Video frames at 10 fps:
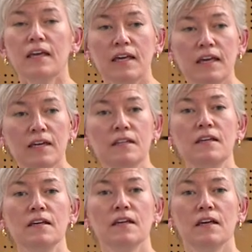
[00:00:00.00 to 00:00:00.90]

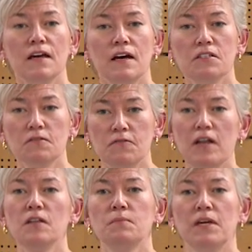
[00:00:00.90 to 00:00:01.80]
in a
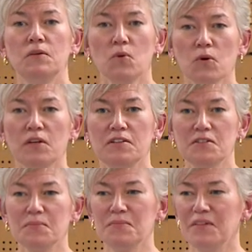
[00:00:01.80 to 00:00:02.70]
developing
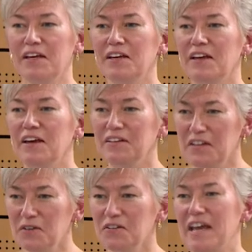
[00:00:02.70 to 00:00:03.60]
organism like a
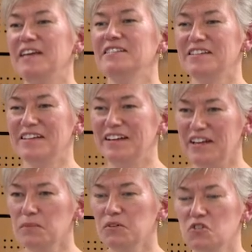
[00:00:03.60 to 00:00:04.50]
neonate, an
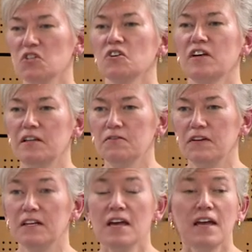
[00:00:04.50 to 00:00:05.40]
immature
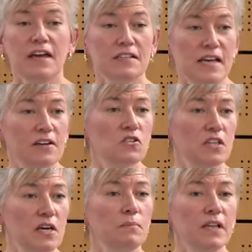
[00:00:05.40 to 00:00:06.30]
infant, is
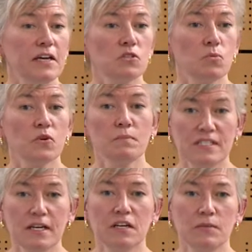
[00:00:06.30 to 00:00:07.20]
actually the place where the
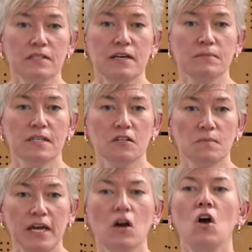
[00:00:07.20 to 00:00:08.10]
mesenchymal stem cells
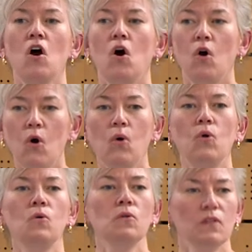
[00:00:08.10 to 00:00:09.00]
make a
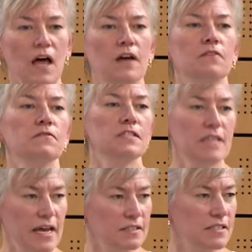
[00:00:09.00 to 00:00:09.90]
whole lot of
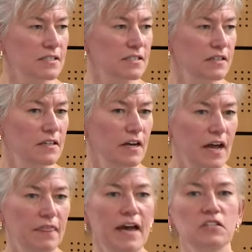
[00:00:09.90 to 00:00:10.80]
sense.
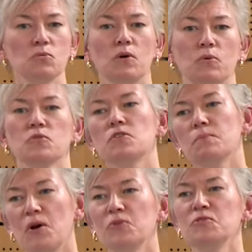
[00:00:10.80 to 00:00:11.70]
And that's what we're
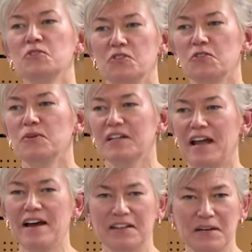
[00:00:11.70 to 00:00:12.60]
supposed to do at an
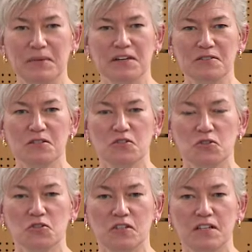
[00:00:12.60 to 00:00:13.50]
academic
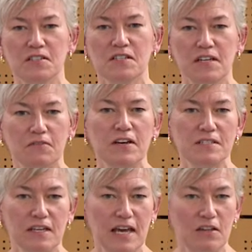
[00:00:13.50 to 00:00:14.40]
institution is to
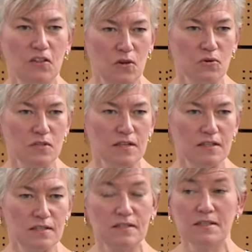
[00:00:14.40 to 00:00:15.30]
investigate those
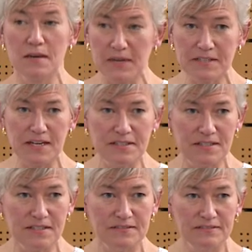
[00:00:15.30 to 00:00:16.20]
things. Does that make
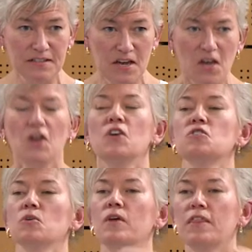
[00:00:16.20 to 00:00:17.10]
sense?
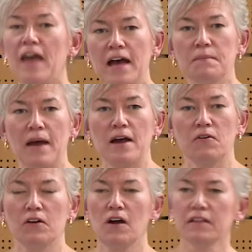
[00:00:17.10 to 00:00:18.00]
So with that
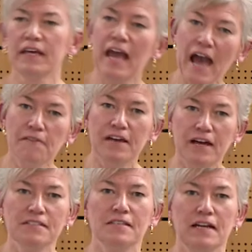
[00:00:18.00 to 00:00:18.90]
background, all the
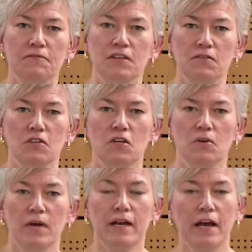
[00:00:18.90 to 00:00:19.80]
caveats that I've given
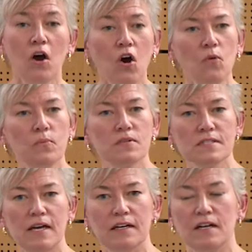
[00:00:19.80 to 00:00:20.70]
you, and I hope
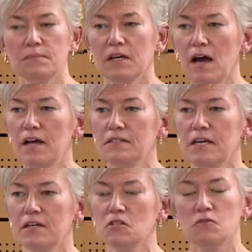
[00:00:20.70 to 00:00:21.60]
setting up the
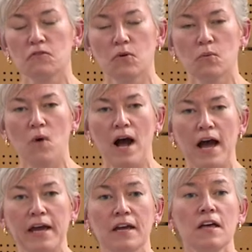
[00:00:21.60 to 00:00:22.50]
context for
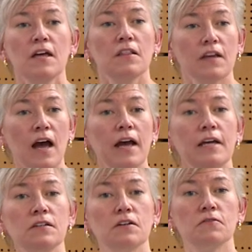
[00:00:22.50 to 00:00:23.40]
why the
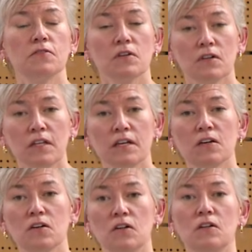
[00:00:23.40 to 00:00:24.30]
kind of
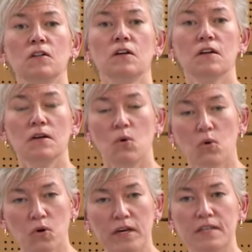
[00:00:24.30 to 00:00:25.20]
clinical
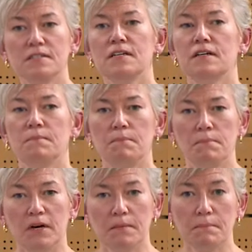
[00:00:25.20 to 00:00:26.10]
oriented
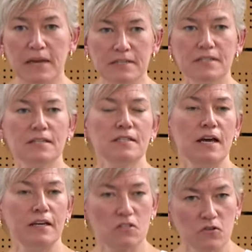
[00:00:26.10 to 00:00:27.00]
but basic
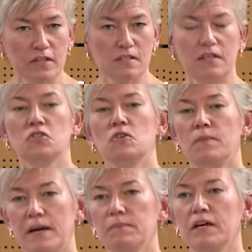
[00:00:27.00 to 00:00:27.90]
science translational
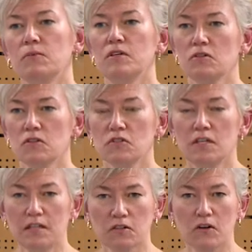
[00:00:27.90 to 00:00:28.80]
pipeline research
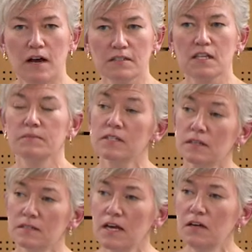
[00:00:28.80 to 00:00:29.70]
that Dr. Aslam is
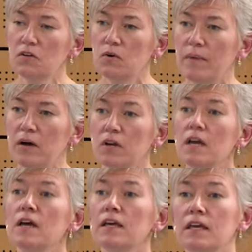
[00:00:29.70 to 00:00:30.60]
going to tell you about
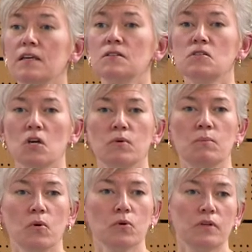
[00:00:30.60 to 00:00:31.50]
is so
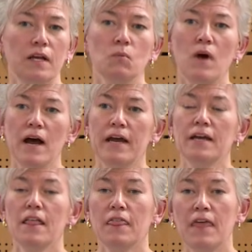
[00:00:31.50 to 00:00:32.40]
important and why
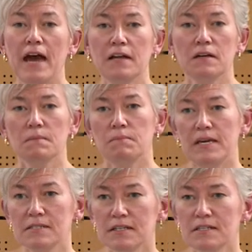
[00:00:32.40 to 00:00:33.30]
that
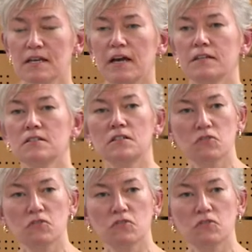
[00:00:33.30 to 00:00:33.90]
basic science to